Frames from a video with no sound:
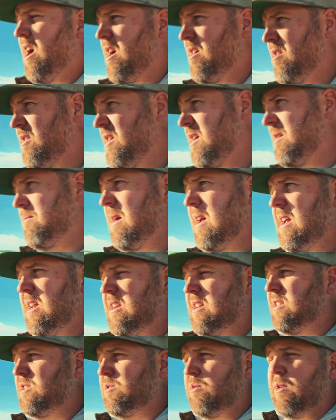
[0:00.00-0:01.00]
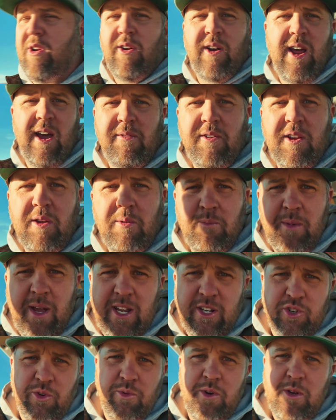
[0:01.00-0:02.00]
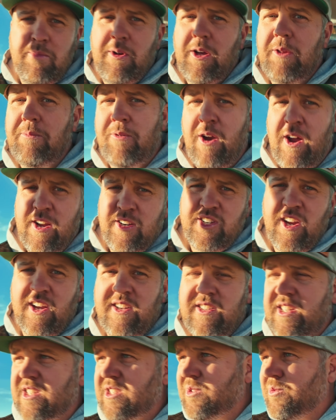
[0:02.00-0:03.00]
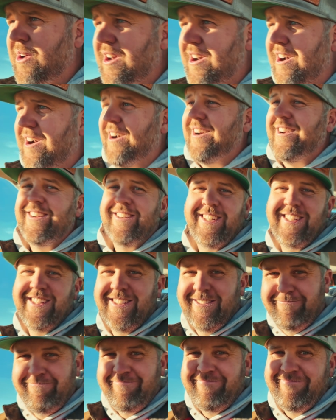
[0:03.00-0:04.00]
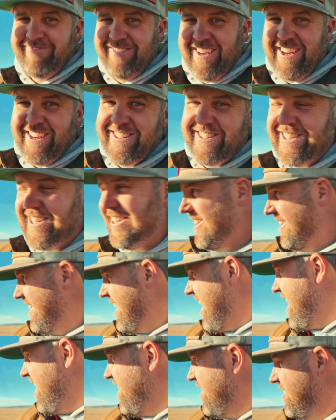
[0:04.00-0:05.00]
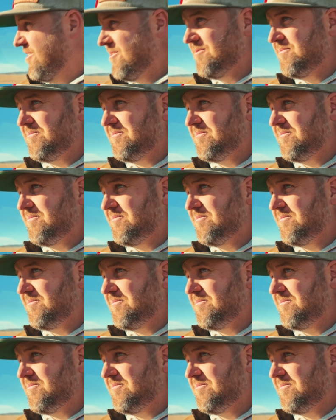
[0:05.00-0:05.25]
Other than maintenance, we don't have any major rebuild projects this winter until now.